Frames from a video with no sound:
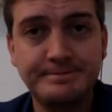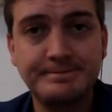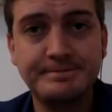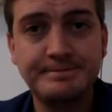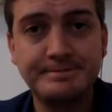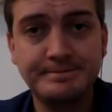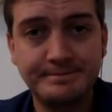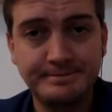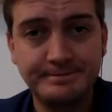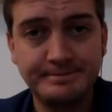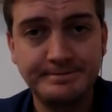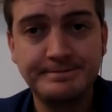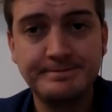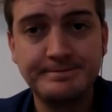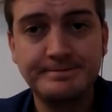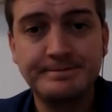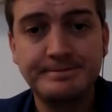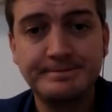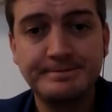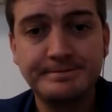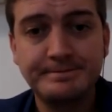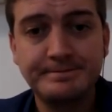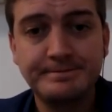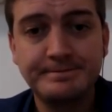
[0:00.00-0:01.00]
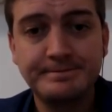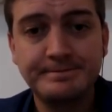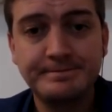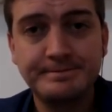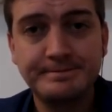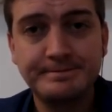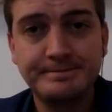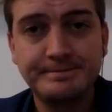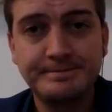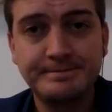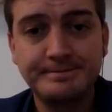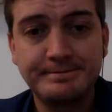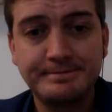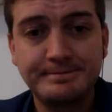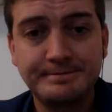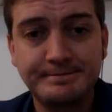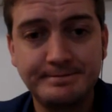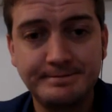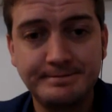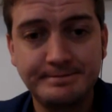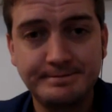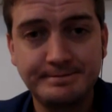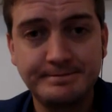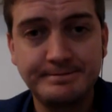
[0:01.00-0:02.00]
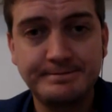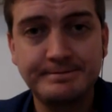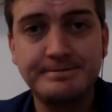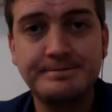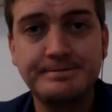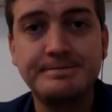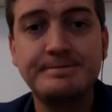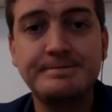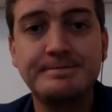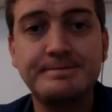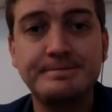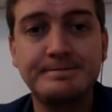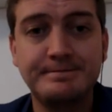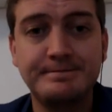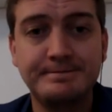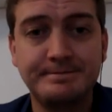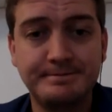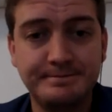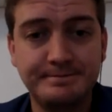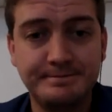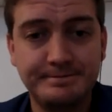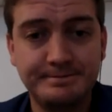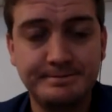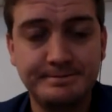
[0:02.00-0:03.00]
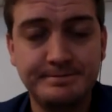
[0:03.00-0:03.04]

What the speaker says: No words are spoken by the person on screen.